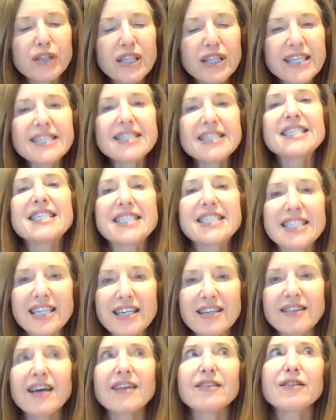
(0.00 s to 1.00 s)
pleased to
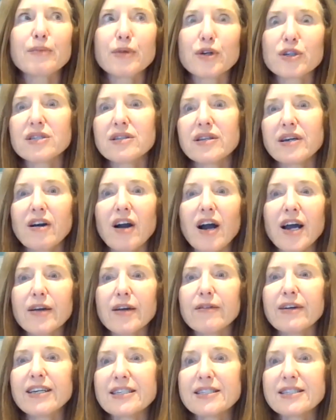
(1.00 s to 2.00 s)
see that the person they're
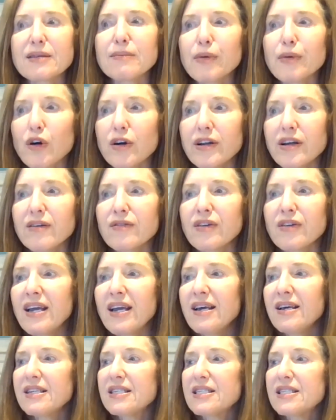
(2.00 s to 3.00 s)
hiring is a part of.
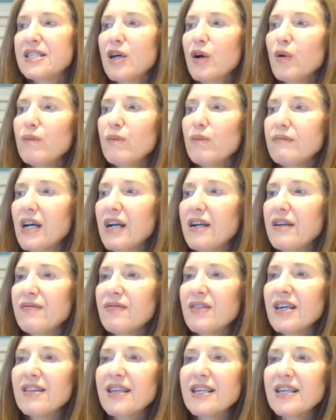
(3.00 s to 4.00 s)
So I
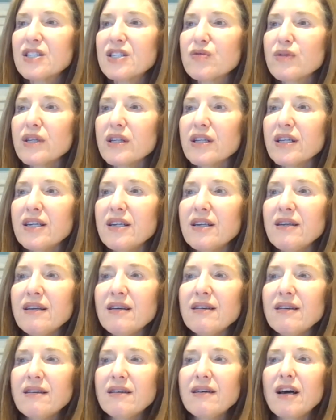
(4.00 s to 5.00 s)
think that's really
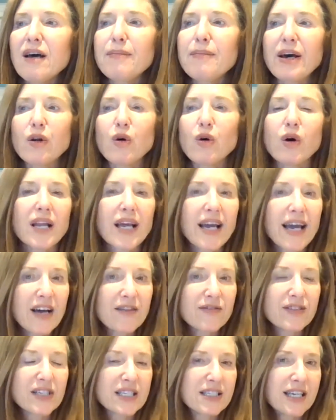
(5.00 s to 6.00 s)
about all I
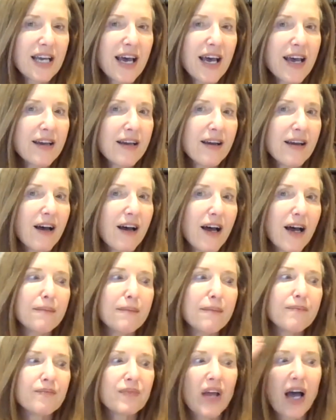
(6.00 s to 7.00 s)
have to say.
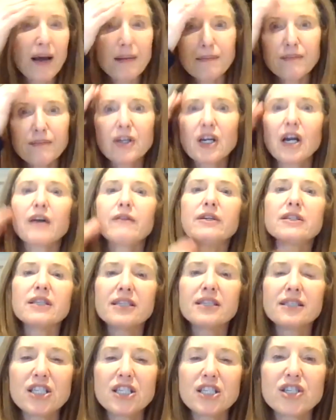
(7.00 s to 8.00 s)
I'm
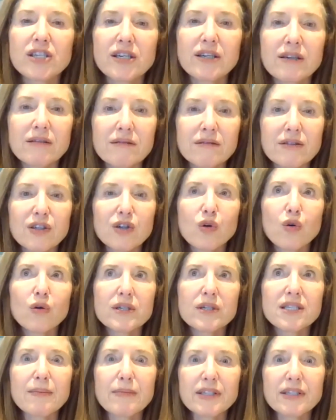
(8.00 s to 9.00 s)
currently teaching the
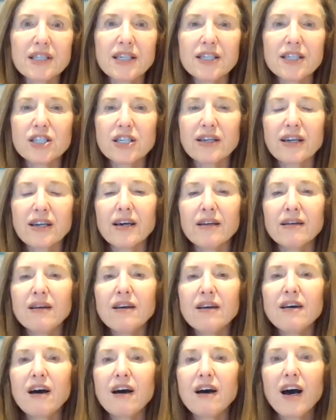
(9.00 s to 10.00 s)
course. I've been teaching it